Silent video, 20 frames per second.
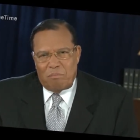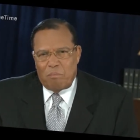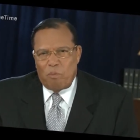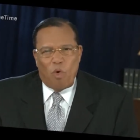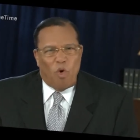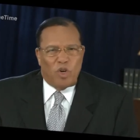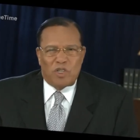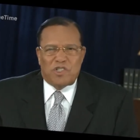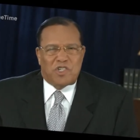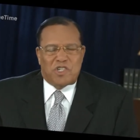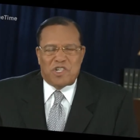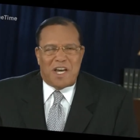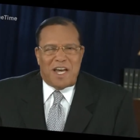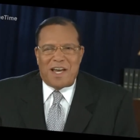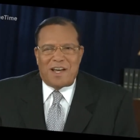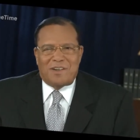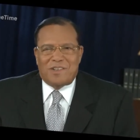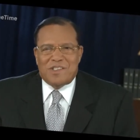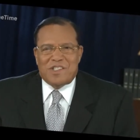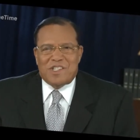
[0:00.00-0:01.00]
more
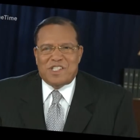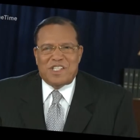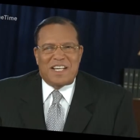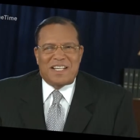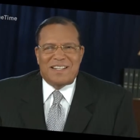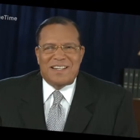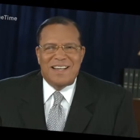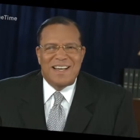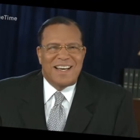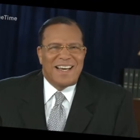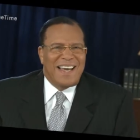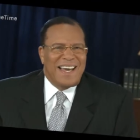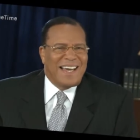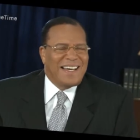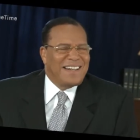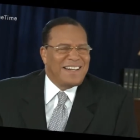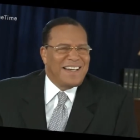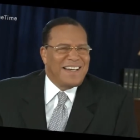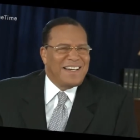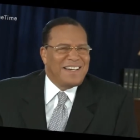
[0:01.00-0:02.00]
jails than
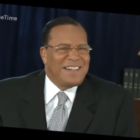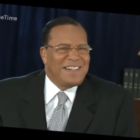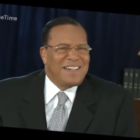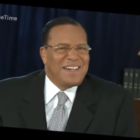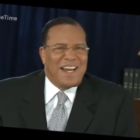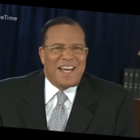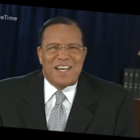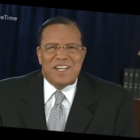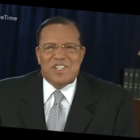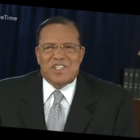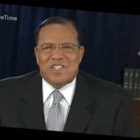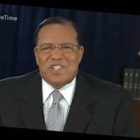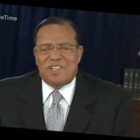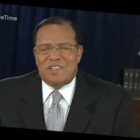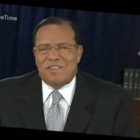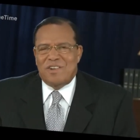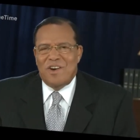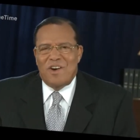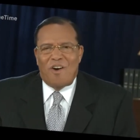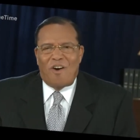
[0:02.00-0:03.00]
any
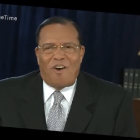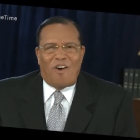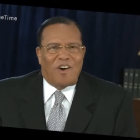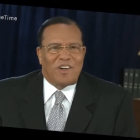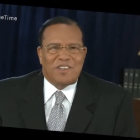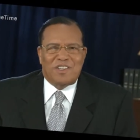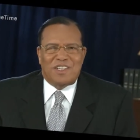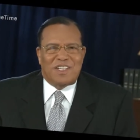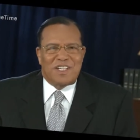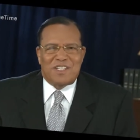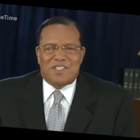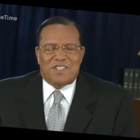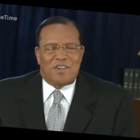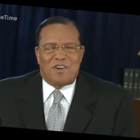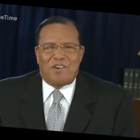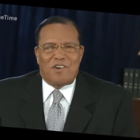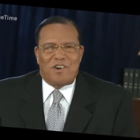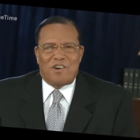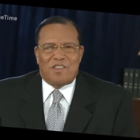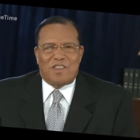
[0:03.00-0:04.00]
nation on
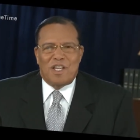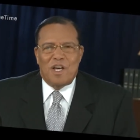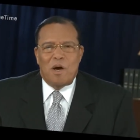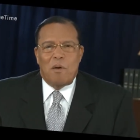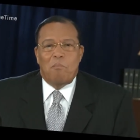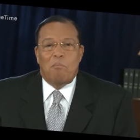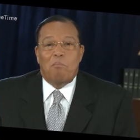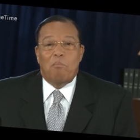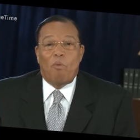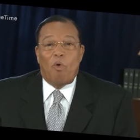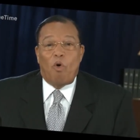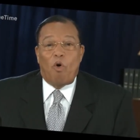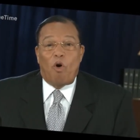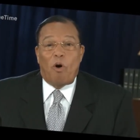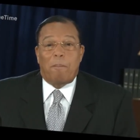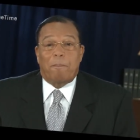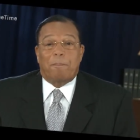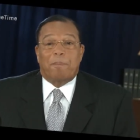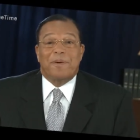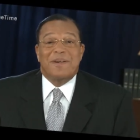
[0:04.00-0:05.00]
this earth,
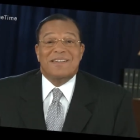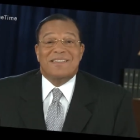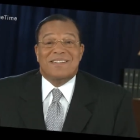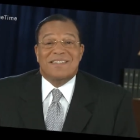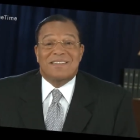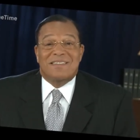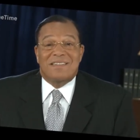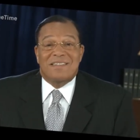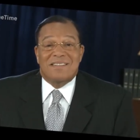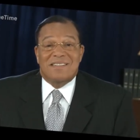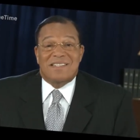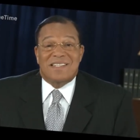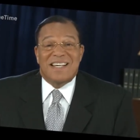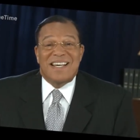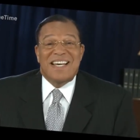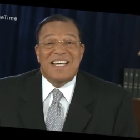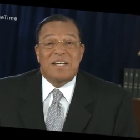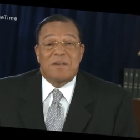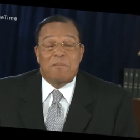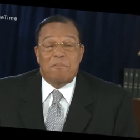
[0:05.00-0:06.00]
more
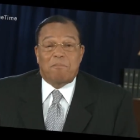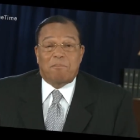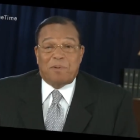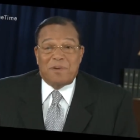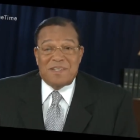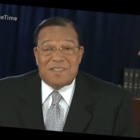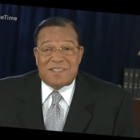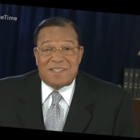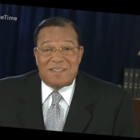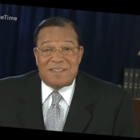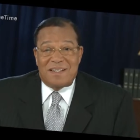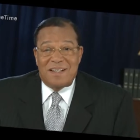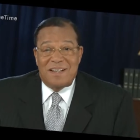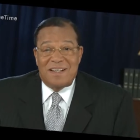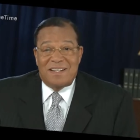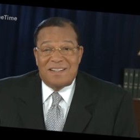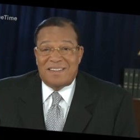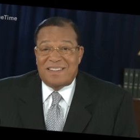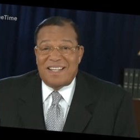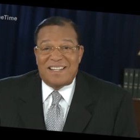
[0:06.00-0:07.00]
prisoners in prison
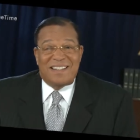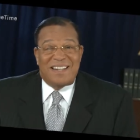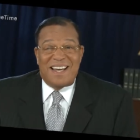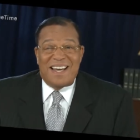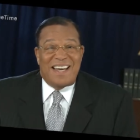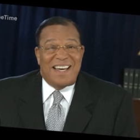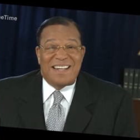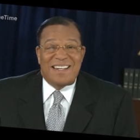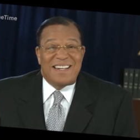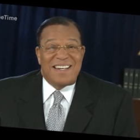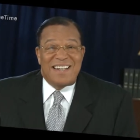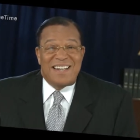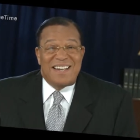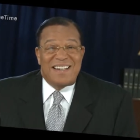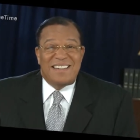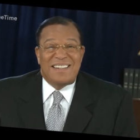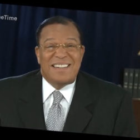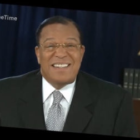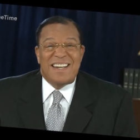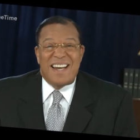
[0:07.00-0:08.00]
than
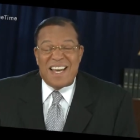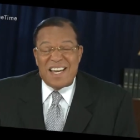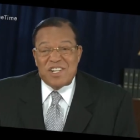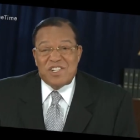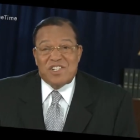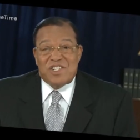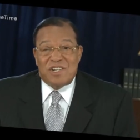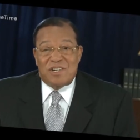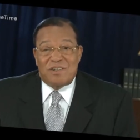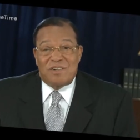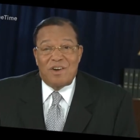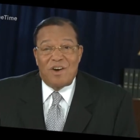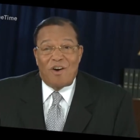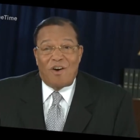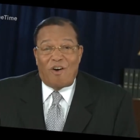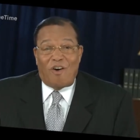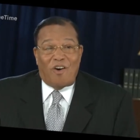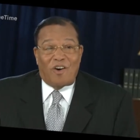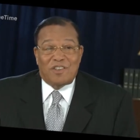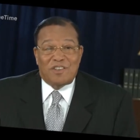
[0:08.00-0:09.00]
any nation
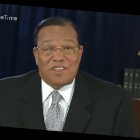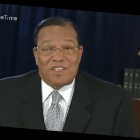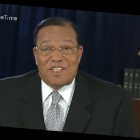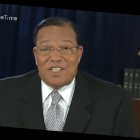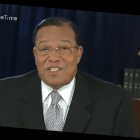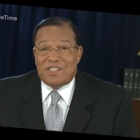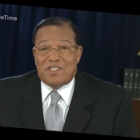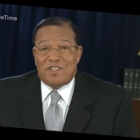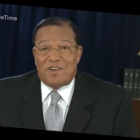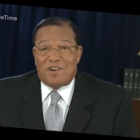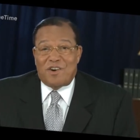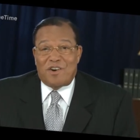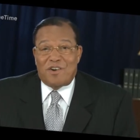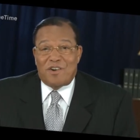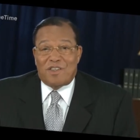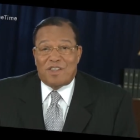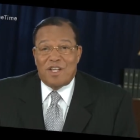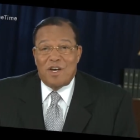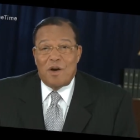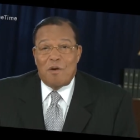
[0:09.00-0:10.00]
on this
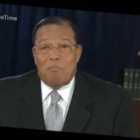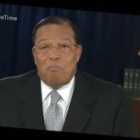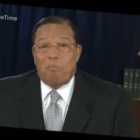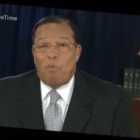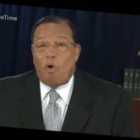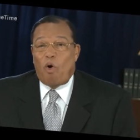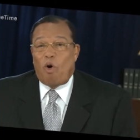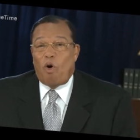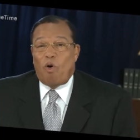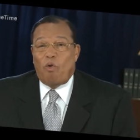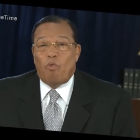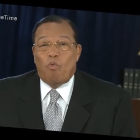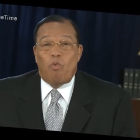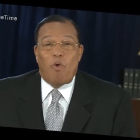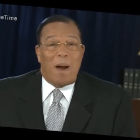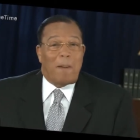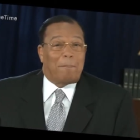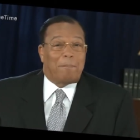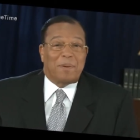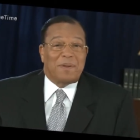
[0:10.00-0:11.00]
earth, more
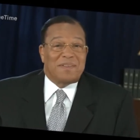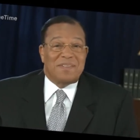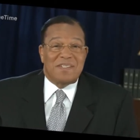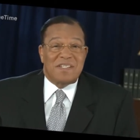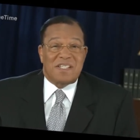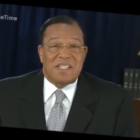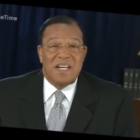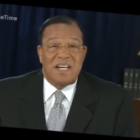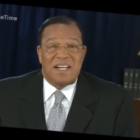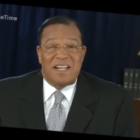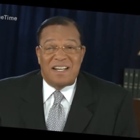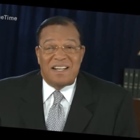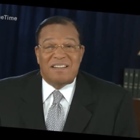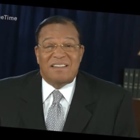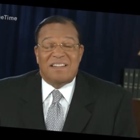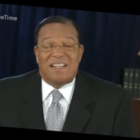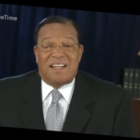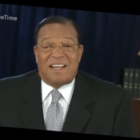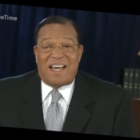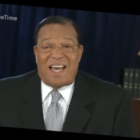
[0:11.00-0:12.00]
weapons
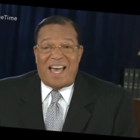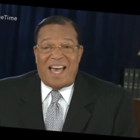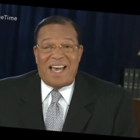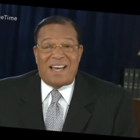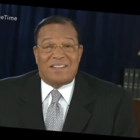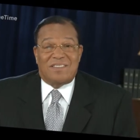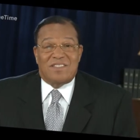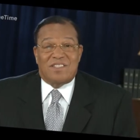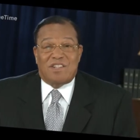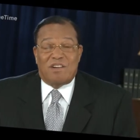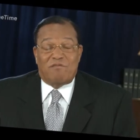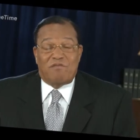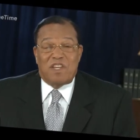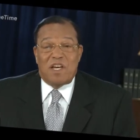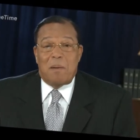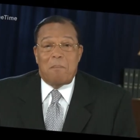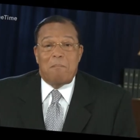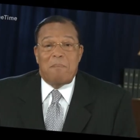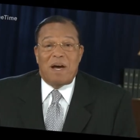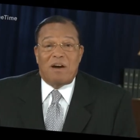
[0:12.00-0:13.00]
in the hands of
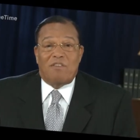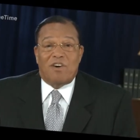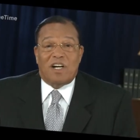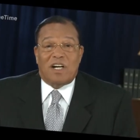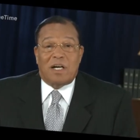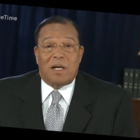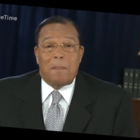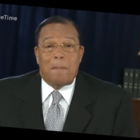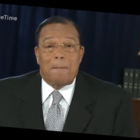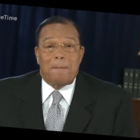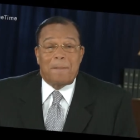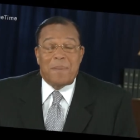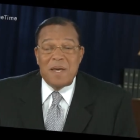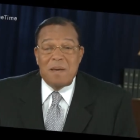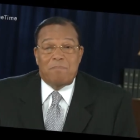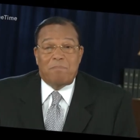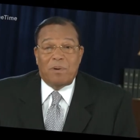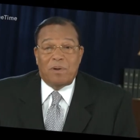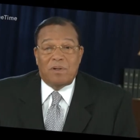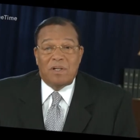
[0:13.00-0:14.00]
the American
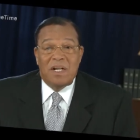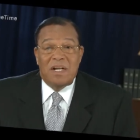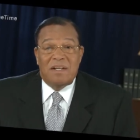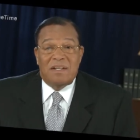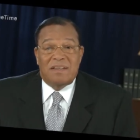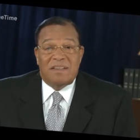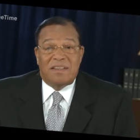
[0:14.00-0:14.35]
people